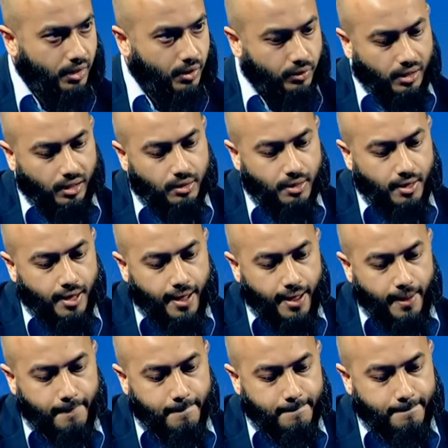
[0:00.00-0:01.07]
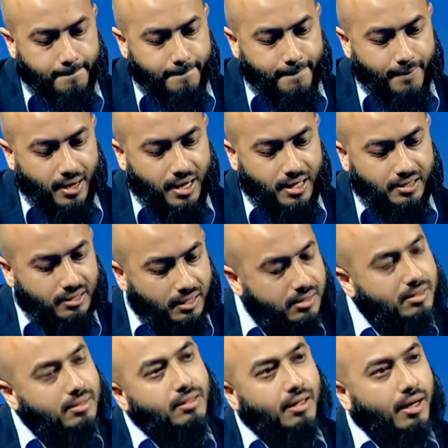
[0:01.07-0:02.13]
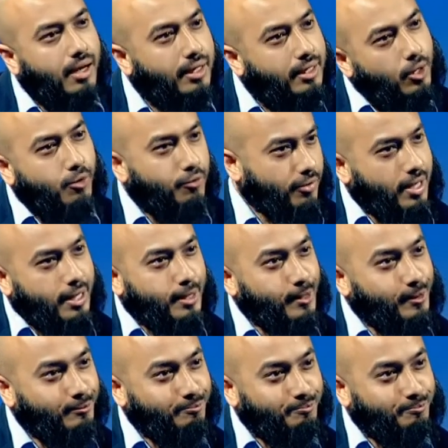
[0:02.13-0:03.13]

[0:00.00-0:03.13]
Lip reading: Okay. Does the guy get off lightly?